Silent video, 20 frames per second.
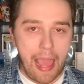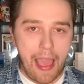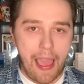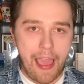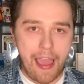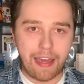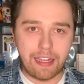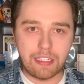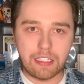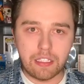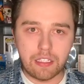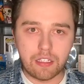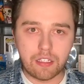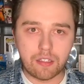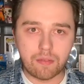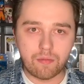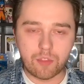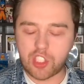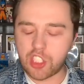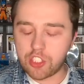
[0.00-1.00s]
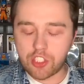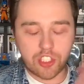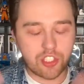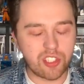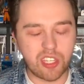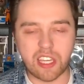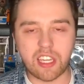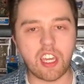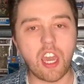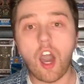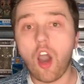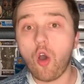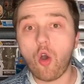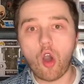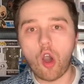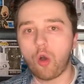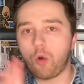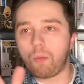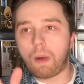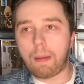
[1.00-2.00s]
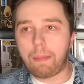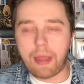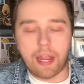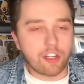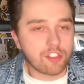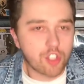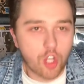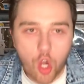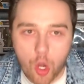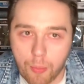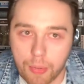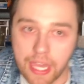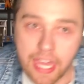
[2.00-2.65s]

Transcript: And she's just like, oh, oh, my parents are home.